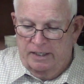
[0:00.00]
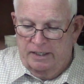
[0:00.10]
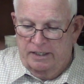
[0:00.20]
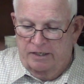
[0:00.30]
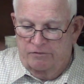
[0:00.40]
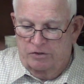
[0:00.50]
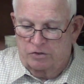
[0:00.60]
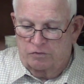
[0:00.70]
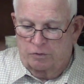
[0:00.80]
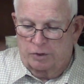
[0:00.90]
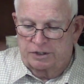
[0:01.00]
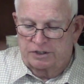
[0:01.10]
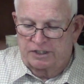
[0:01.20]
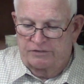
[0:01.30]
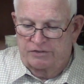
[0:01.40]
Now, verse
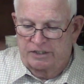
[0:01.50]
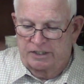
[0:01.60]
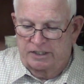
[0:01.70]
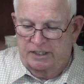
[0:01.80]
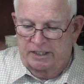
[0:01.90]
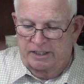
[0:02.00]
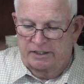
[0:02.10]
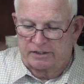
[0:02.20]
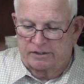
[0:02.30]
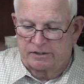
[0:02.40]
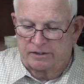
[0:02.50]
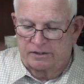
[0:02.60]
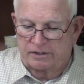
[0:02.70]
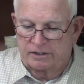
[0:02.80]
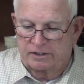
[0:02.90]
47 indicates,
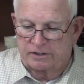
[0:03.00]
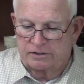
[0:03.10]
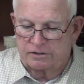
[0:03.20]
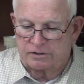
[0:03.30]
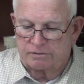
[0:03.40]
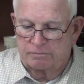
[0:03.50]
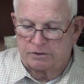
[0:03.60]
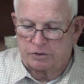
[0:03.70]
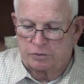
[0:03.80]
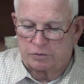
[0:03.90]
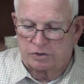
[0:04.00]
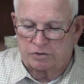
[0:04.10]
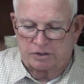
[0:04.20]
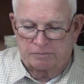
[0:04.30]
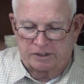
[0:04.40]

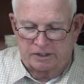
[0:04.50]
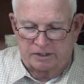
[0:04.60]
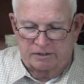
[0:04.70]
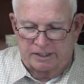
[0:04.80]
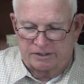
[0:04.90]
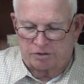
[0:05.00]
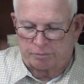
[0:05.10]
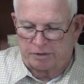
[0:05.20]
something that hasn't been